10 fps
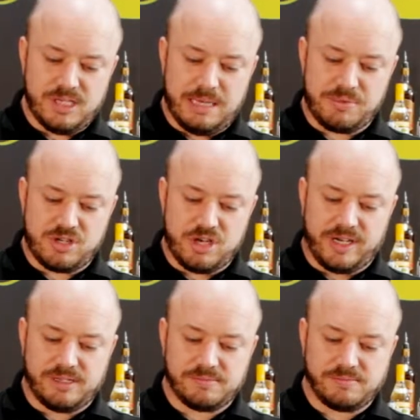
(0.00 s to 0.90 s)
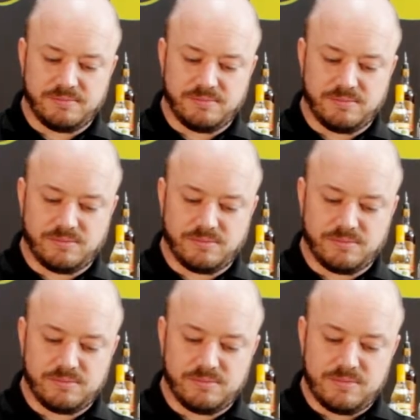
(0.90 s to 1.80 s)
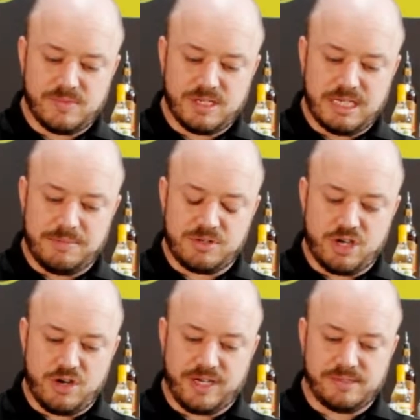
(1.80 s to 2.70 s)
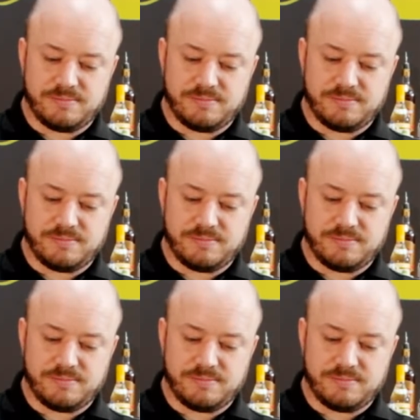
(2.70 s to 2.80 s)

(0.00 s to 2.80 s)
Keep stirring. Keep stirring.